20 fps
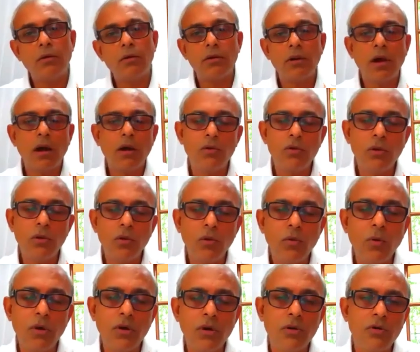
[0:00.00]
on how you
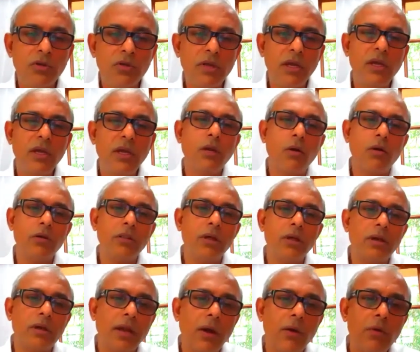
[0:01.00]
want to see it on
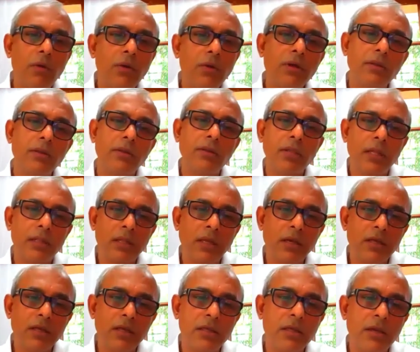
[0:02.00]
the cloud,
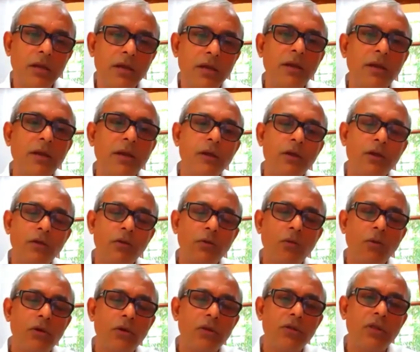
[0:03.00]
nothing is needed. You
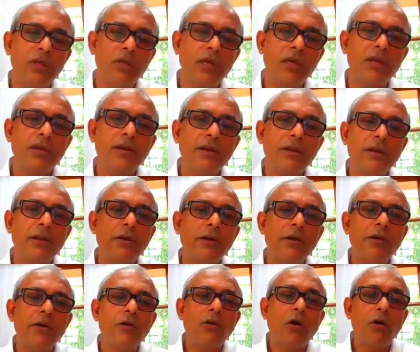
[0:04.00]
want to see it
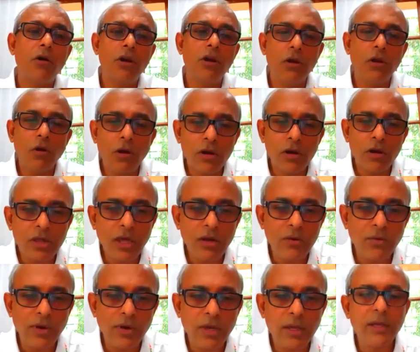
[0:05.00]
on your
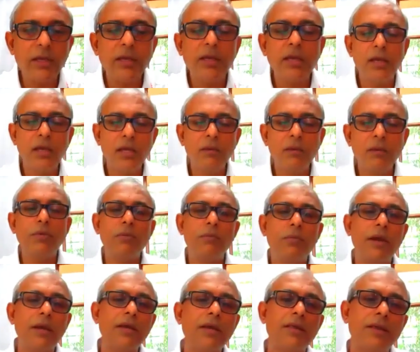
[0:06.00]
server,
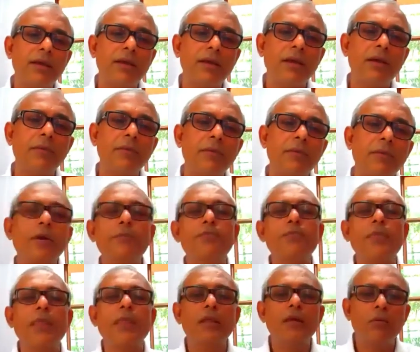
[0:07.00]
in-premise setup,
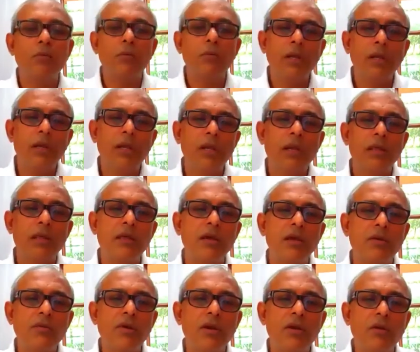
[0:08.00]
you may need a
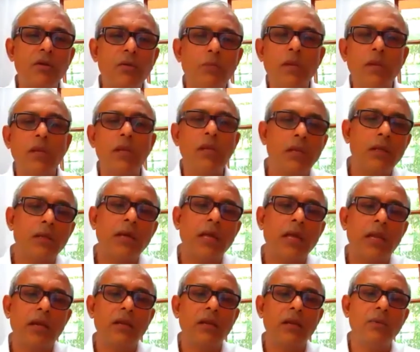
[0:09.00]
server, you may need
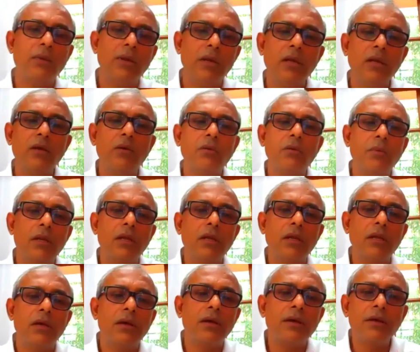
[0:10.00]
connectivity, you may
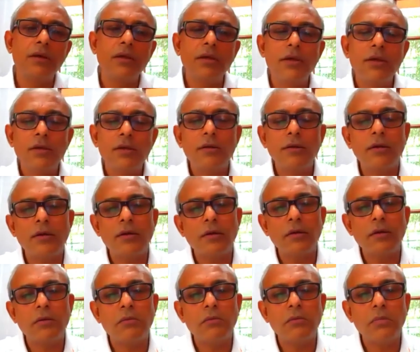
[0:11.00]
need a
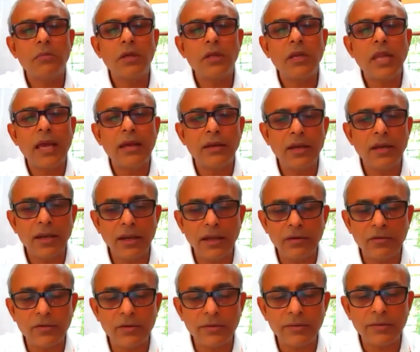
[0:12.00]
uh, LAN
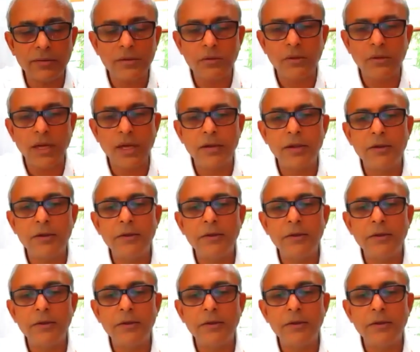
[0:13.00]
connection to that.